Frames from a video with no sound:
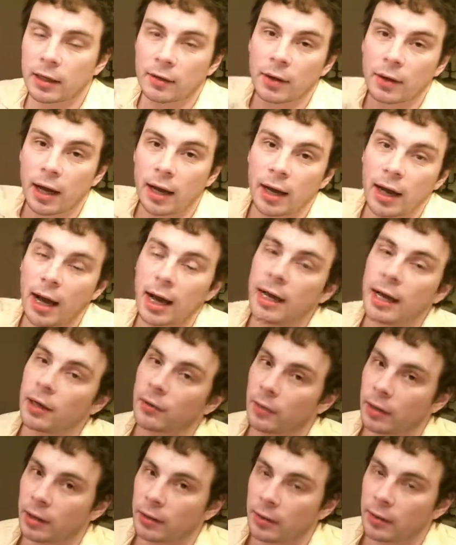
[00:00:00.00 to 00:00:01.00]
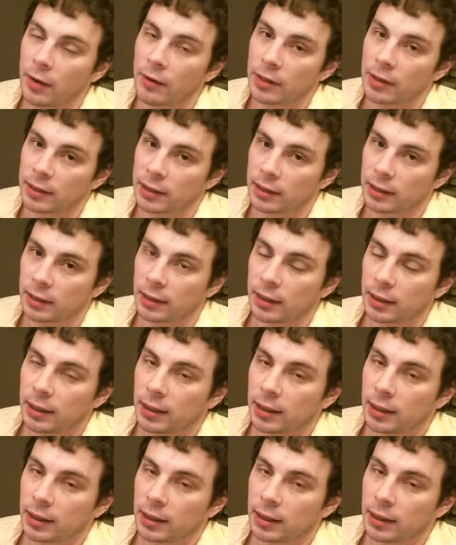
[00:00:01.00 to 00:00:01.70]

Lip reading: a higher rarity.